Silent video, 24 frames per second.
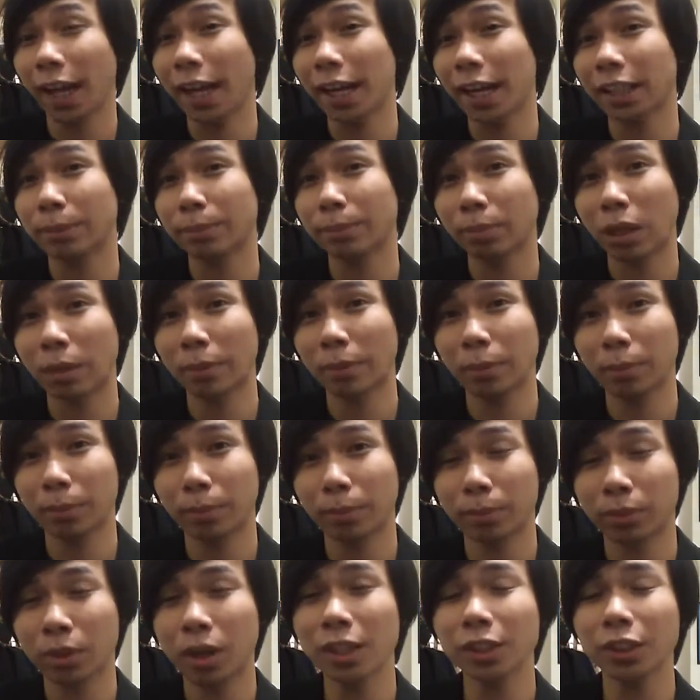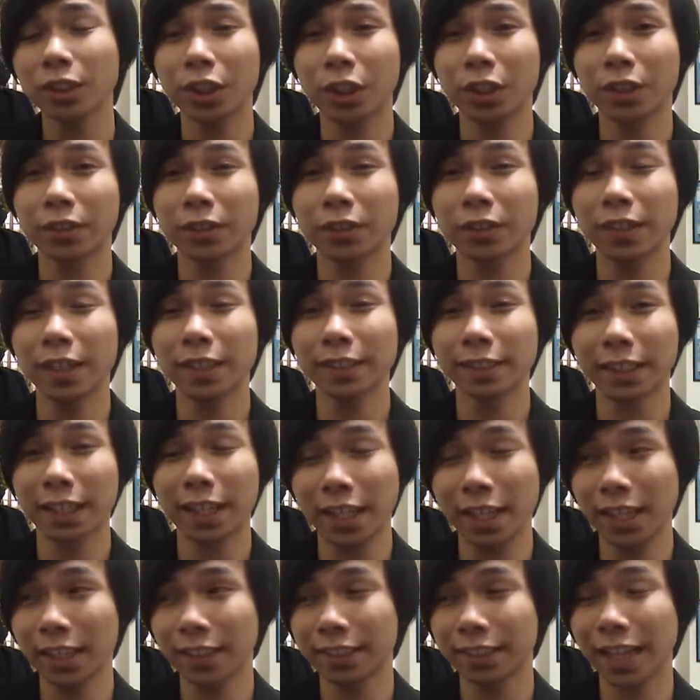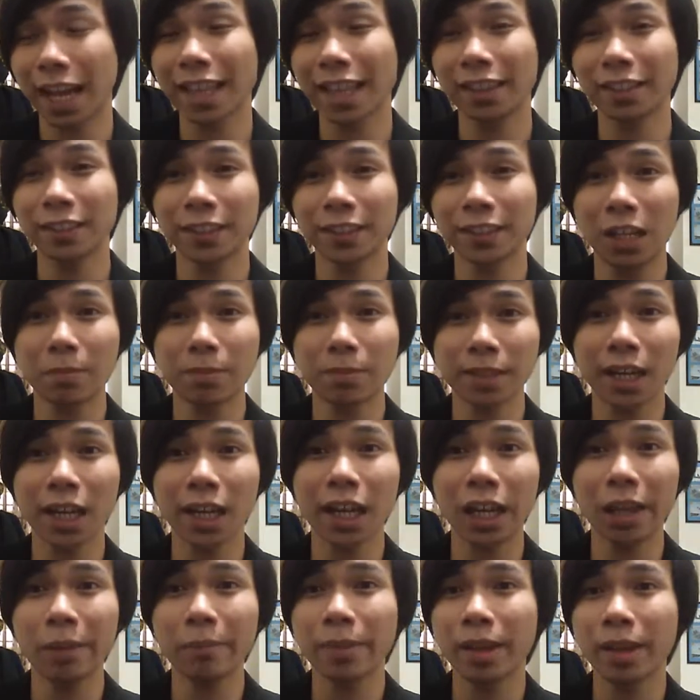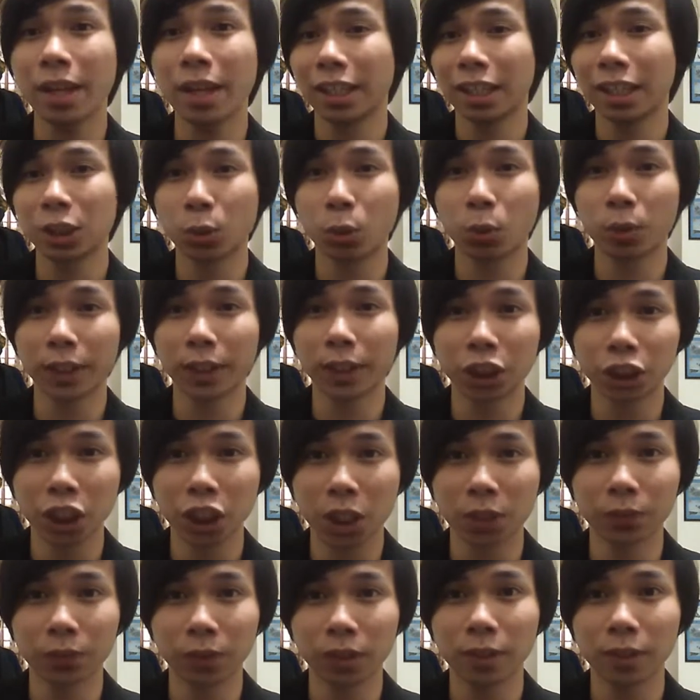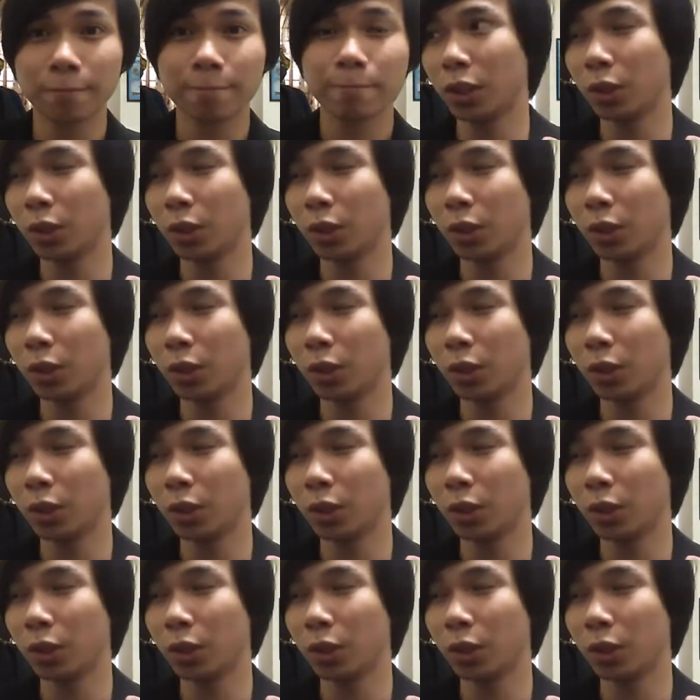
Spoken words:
and the public prosecutor is at the same time the attorney general.